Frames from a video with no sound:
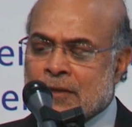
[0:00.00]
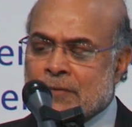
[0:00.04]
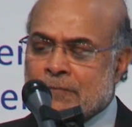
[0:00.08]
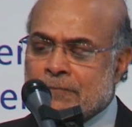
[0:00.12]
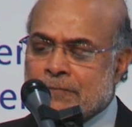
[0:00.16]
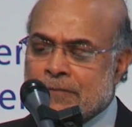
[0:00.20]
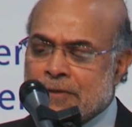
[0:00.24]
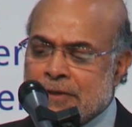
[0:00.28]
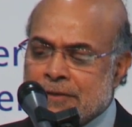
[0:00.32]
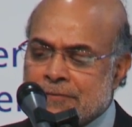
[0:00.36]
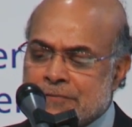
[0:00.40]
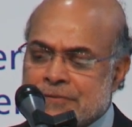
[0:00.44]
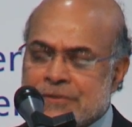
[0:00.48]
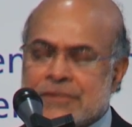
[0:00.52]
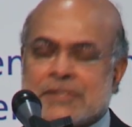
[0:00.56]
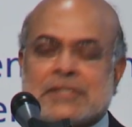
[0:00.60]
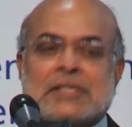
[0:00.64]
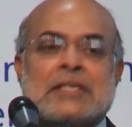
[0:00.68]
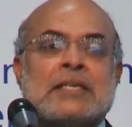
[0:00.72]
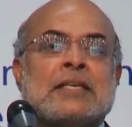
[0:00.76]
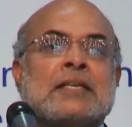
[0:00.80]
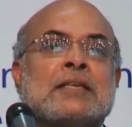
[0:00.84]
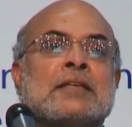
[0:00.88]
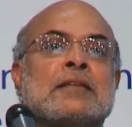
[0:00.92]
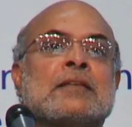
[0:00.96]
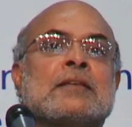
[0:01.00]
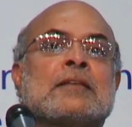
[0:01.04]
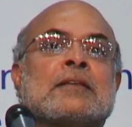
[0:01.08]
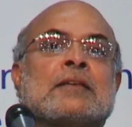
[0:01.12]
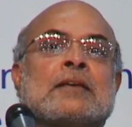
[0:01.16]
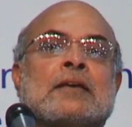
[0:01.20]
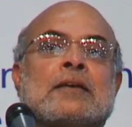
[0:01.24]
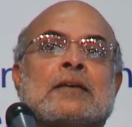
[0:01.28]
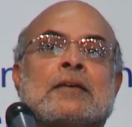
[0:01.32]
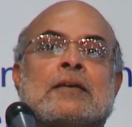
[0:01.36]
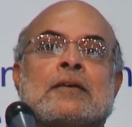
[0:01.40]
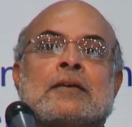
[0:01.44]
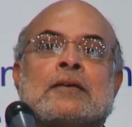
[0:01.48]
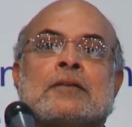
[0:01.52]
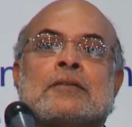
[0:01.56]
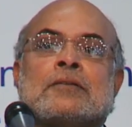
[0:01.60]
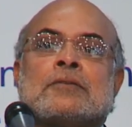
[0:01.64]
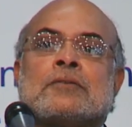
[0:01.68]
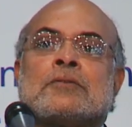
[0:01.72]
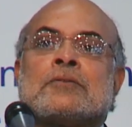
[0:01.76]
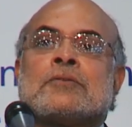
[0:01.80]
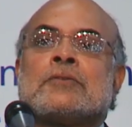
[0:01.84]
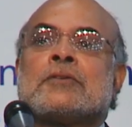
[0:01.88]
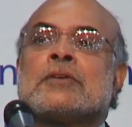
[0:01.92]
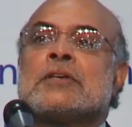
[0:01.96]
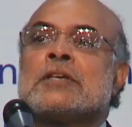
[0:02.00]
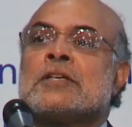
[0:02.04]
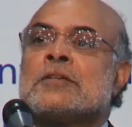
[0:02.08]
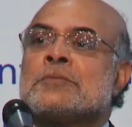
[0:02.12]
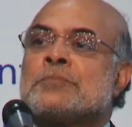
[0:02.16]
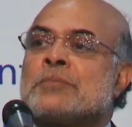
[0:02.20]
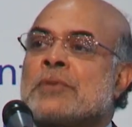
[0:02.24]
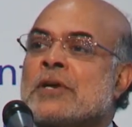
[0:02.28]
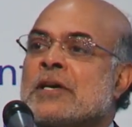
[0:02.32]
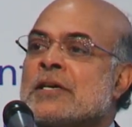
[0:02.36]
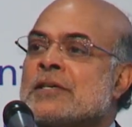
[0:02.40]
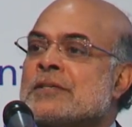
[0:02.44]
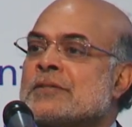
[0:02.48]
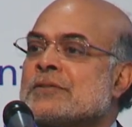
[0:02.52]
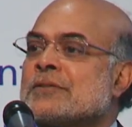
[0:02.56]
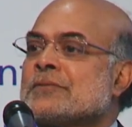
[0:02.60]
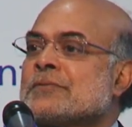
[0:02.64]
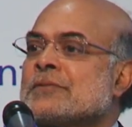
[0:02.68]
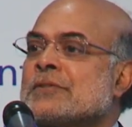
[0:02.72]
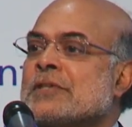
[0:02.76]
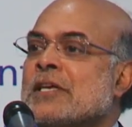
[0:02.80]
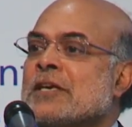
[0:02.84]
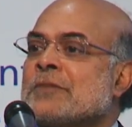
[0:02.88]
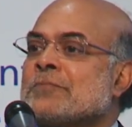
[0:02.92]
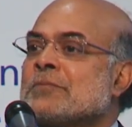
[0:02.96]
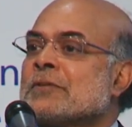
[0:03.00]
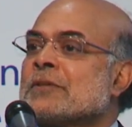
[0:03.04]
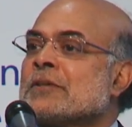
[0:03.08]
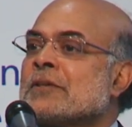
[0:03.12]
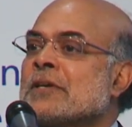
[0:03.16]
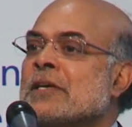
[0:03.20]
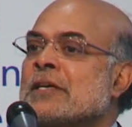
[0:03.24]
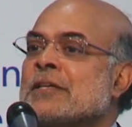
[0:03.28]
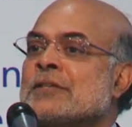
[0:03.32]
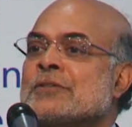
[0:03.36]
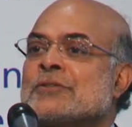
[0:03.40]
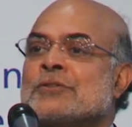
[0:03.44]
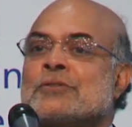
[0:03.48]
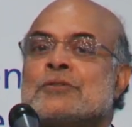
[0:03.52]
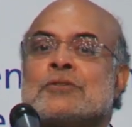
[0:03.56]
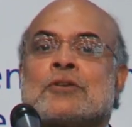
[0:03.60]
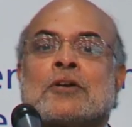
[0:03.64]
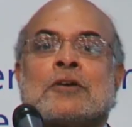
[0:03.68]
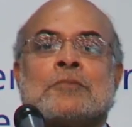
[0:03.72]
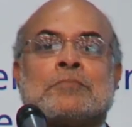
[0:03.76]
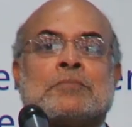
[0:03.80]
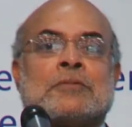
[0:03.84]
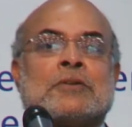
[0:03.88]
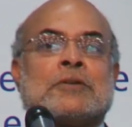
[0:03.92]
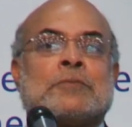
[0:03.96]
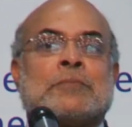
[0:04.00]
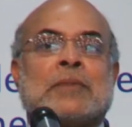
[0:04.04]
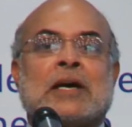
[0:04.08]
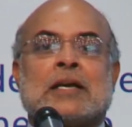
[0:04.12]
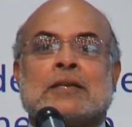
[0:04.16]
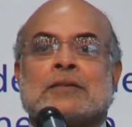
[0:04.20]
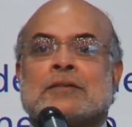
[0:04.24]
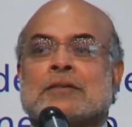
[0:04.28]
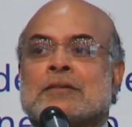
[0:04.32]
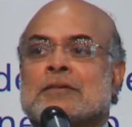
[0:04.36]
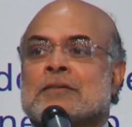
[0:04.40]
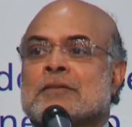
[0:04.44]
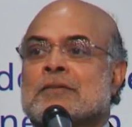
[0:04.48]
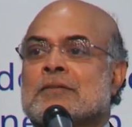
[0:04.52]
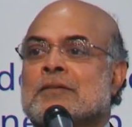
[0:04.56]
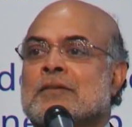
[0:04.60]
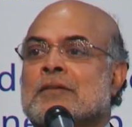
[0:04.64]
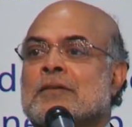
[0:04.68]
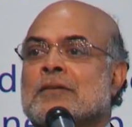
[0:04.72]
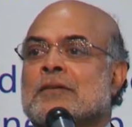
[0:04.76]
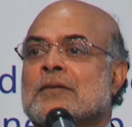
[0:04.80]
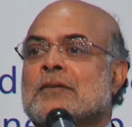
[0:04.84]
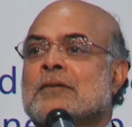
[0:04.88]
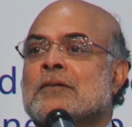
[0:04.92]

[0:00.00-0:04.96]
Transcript: we've seen the real price of staple grains drop dramatically,